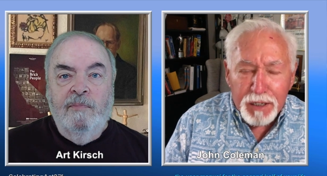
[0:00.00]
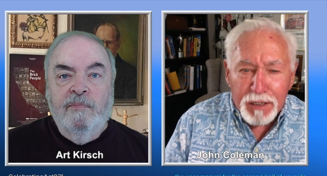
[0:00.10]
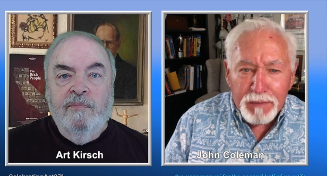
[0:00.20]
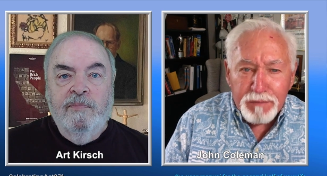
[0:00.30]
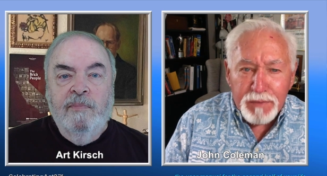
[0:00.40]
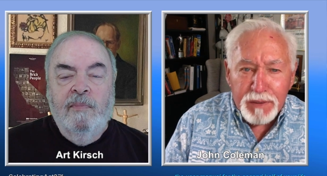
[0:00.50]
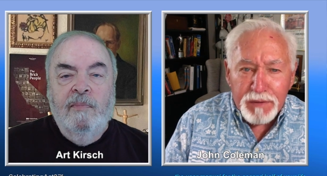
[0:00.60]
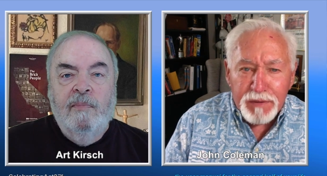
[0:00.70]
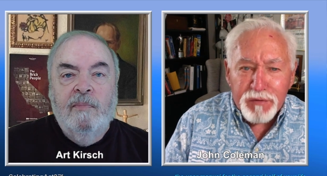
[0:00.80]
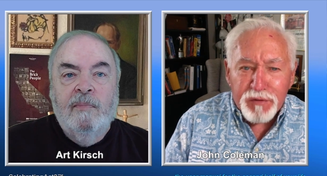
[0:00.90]
Speaker 1: um,
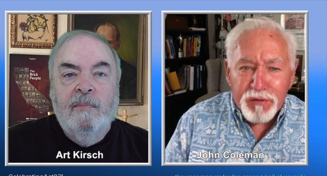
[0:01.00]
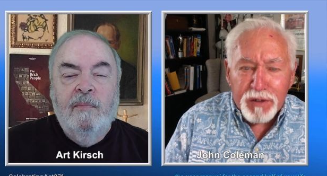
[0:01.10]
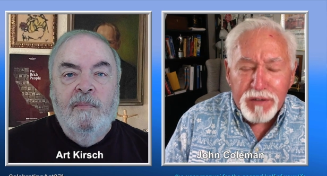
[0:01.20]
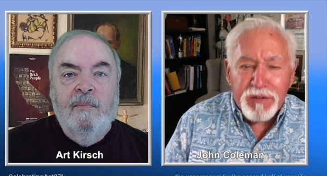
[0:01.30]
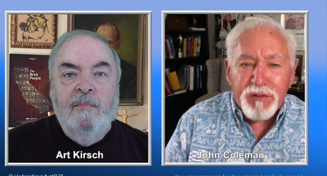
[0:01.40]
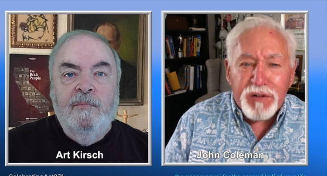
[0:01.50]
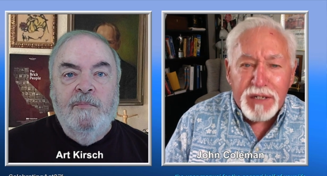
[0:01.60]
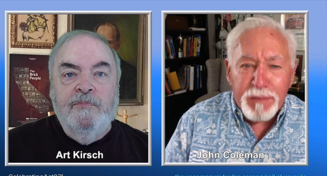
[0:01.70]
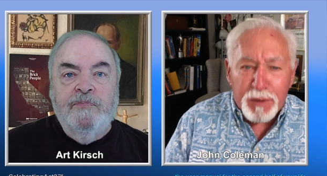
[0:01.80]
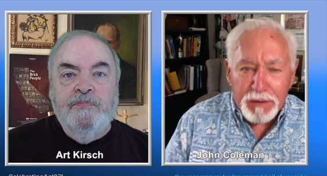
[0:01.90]
this is our
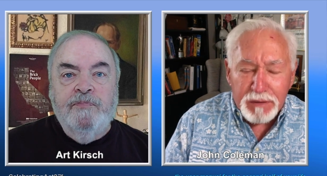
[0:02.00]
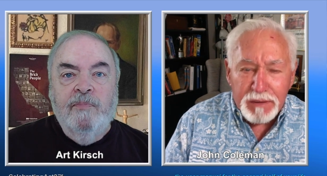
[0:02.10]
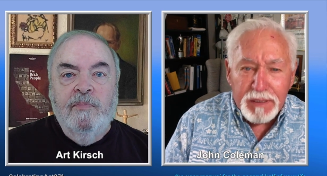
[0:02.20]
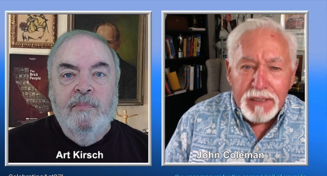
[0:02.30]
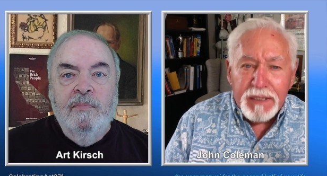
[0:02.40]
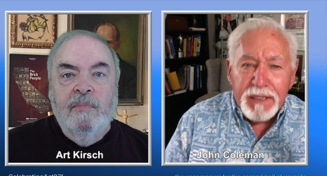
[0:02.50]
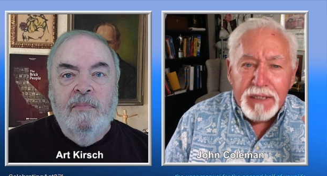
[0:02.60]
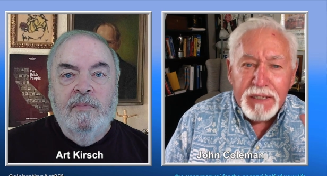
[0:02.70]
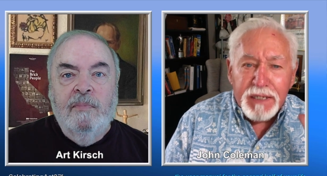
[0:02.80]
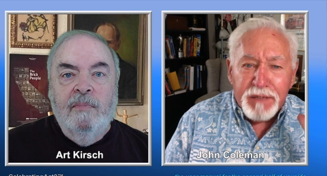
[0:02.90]
disclaimer.
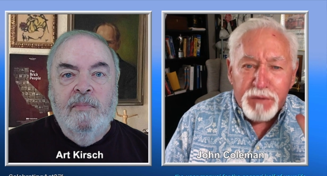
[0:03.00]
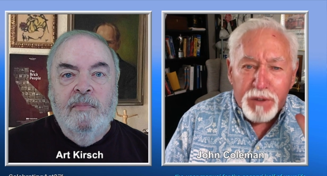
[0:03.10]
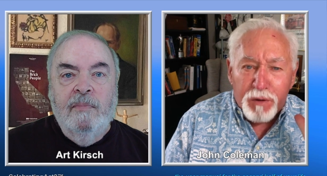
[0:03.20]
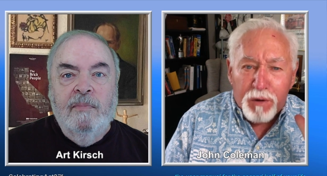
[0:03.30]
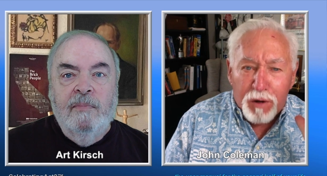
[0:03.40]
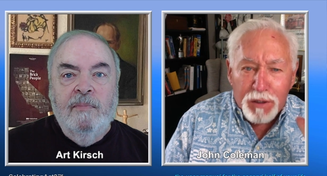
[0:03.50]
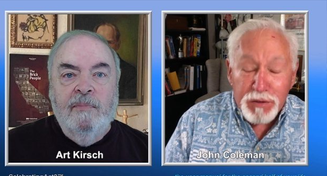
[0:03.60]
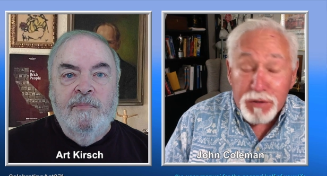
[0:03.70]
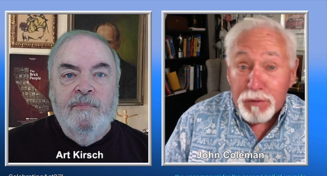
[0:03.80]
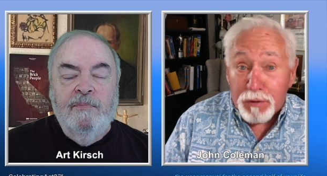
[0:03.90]
Even though
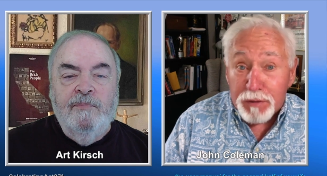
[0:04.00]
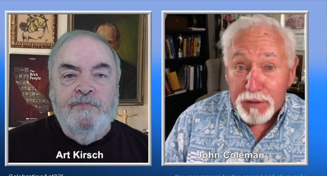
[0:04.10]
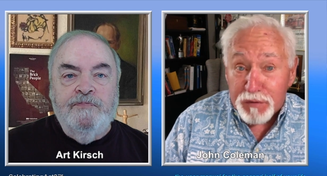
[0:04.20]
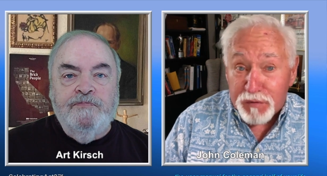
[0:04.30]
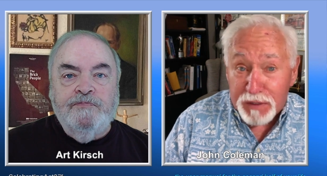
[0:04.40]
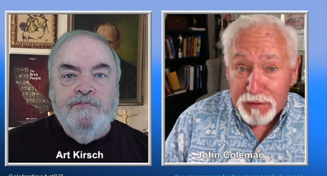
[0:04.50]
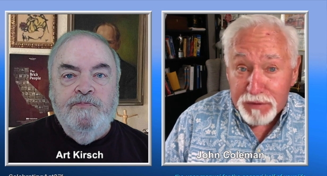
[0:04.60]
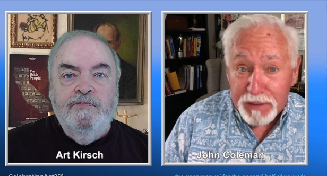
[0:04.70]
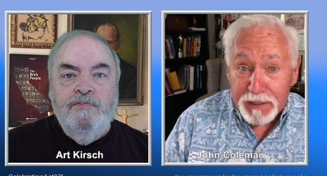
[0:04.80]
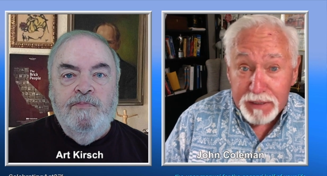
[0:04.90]
Art's story is
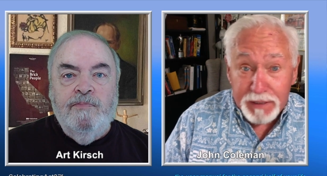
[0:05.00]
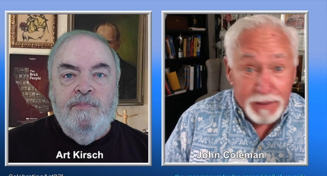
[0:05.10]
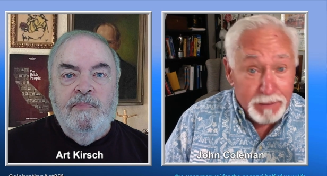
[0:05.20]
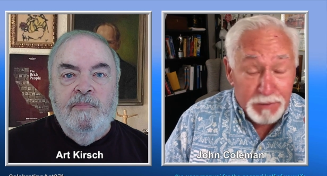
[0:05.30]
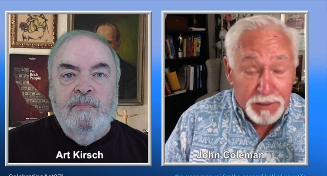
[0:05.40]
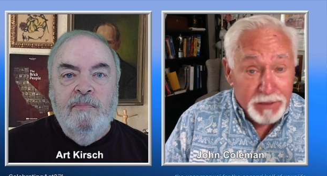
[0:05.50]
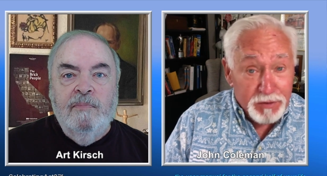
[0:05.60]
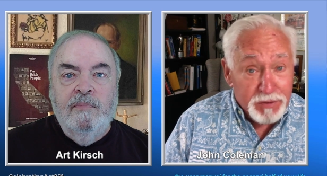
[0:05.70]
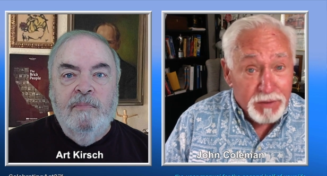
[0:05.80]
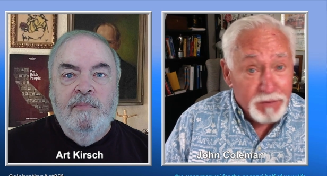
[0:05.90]
fascinating, and I'm glad
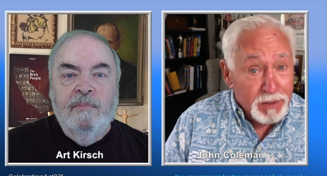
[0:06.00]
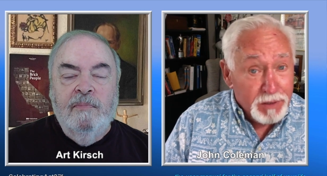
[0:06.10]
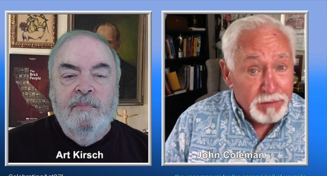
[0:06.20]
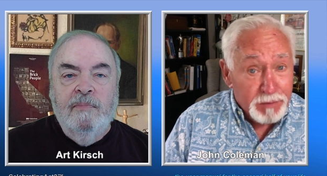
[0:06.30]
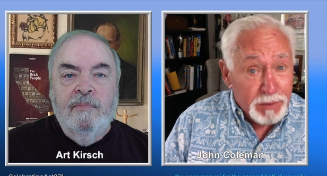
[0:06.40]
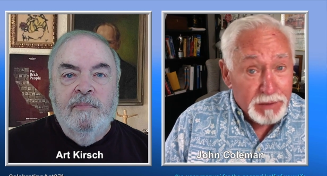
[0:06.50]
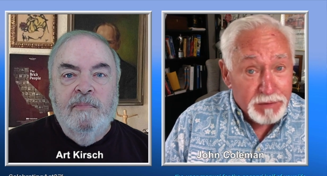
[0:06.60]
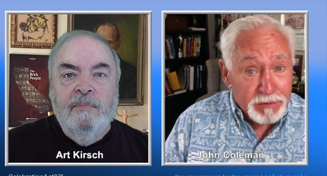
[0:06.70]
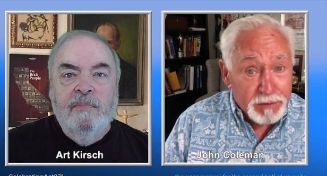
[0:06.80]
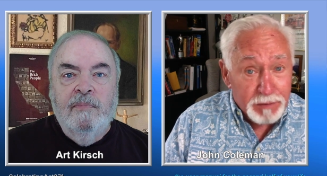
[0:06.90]
you saved a hundred
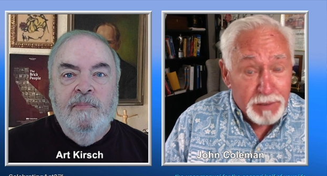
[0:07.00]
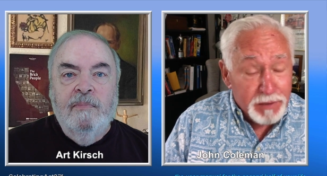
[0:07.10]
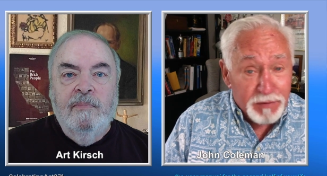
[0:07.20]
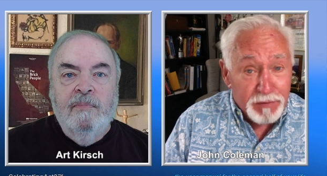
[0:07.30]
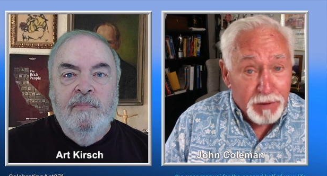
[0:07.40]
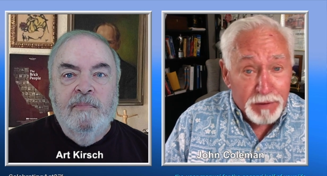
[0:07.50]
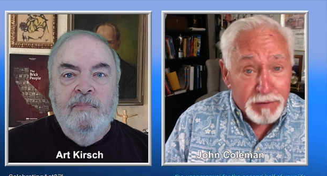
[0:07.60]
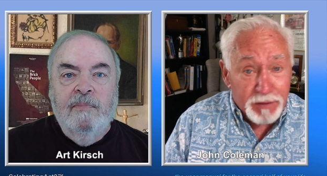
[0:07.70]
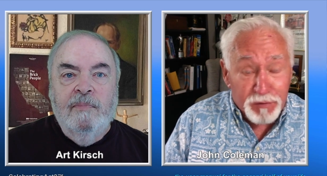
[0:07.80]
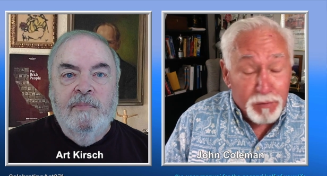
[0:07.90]
bucks a month,
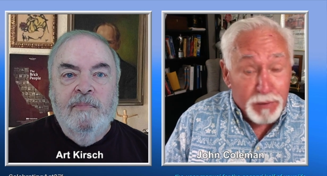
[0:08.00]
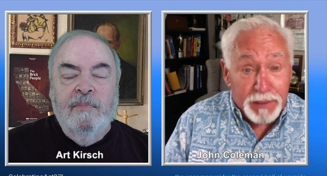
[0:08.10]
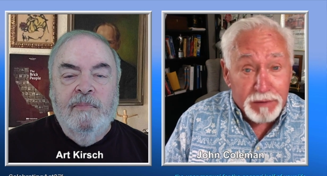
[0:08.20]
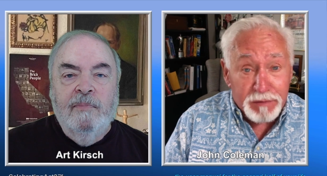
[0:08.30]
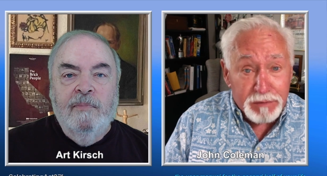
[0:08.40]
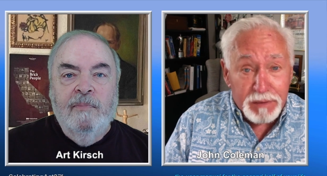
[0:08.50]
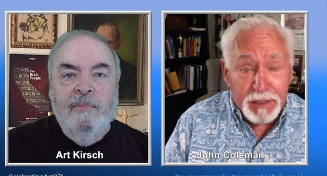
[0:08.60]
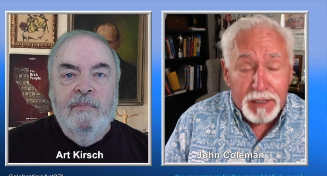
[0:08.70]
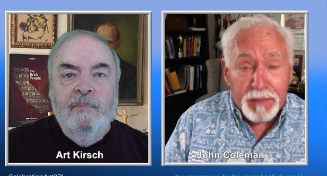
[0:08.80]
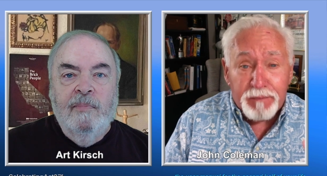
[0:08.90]
Art, that's great.
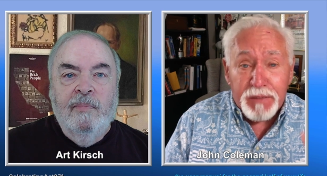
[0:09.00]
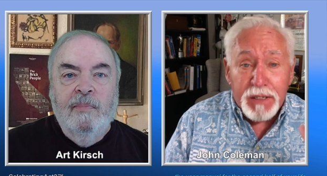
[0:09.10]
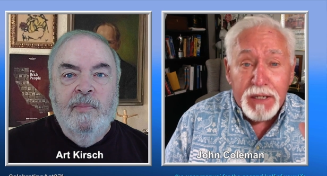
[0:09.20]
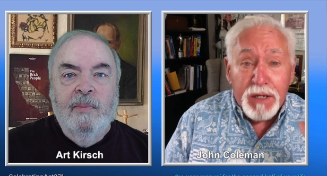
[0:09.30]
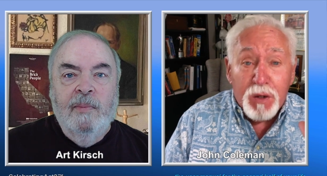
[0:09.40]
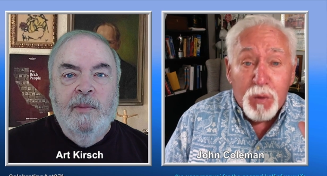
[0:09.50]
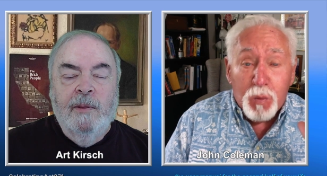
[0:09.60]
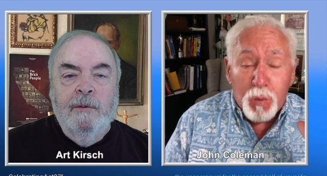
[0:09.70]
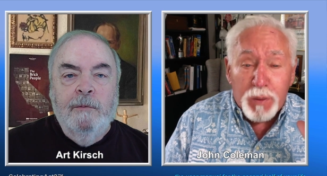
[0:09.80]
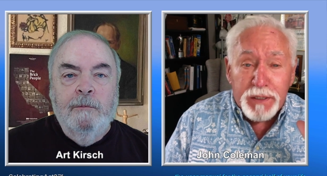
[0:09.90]
Um,
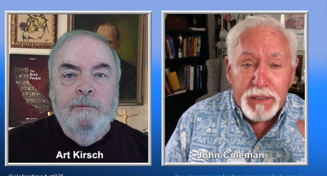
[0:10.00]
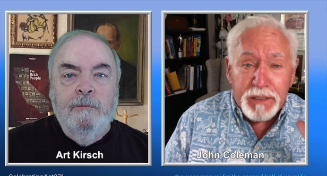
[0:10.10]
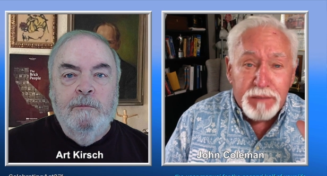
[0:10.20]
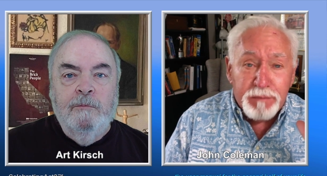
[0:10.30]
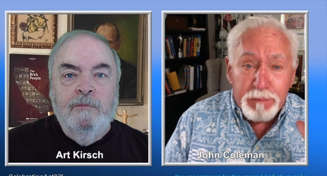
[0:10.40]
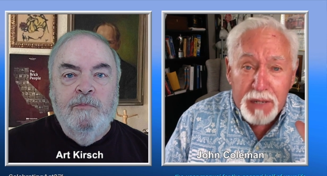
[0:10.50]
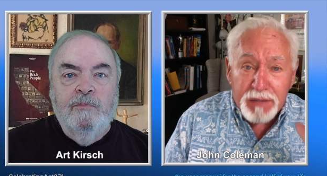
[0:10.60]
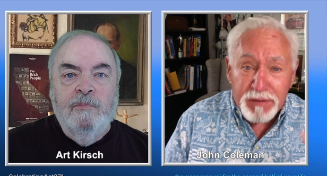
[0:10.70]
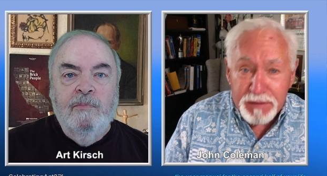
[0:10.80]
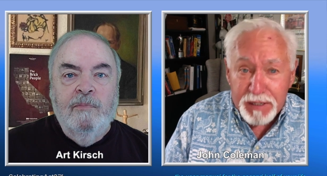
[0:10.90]
we
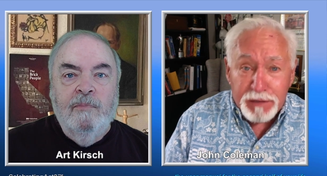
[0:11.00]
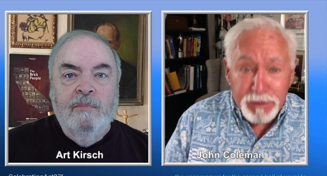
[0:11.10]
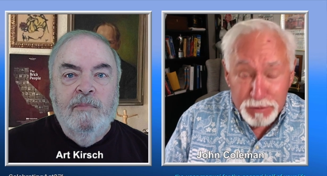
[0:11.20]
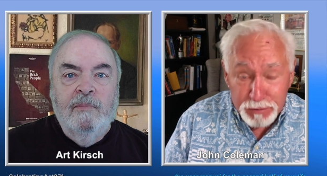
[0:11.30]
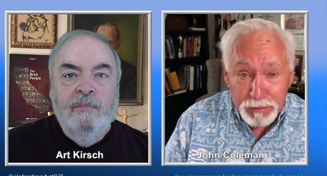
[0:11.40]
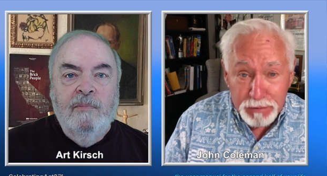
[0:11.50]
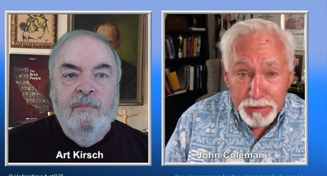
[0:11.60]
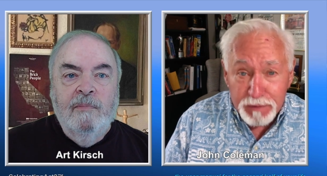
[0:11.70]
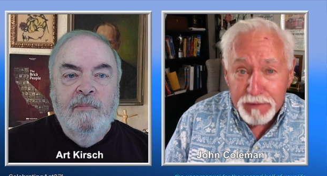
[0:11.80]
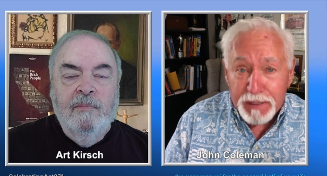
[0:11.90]
must tell you
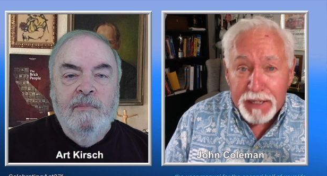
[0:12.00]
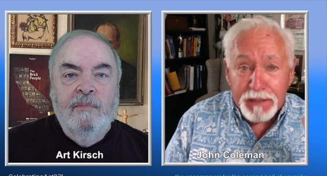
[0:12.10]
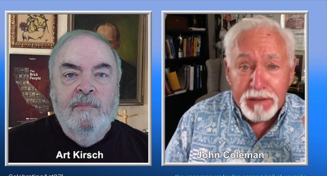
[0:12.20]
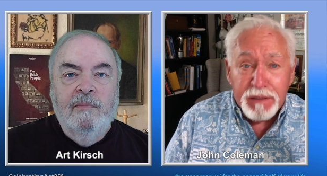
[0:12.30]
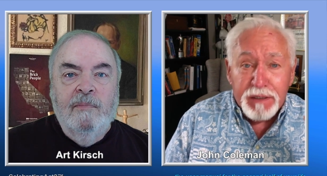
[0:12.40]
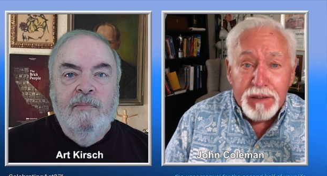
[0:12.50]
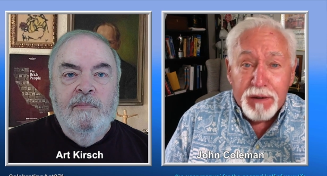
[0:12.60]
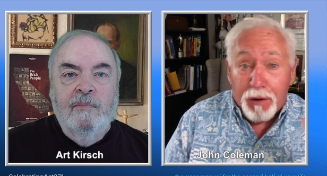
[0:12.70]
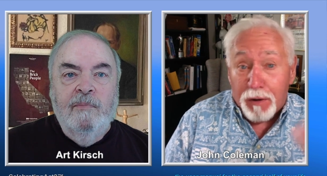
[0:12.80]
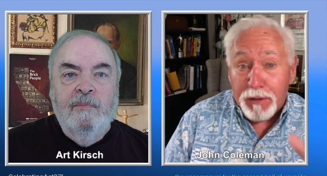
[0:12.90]
that
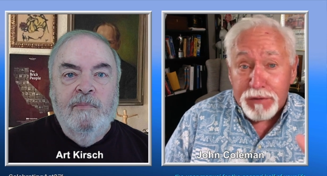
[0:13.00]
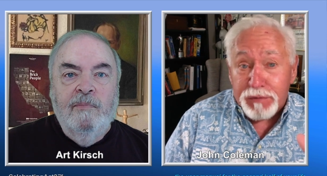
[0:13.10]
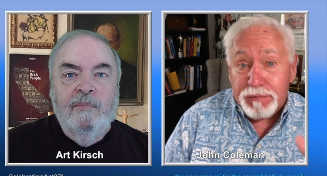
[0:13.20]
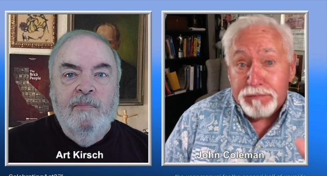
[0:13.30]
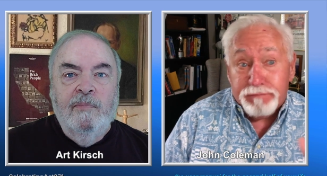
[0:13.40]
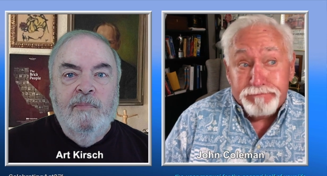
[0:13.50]
Art's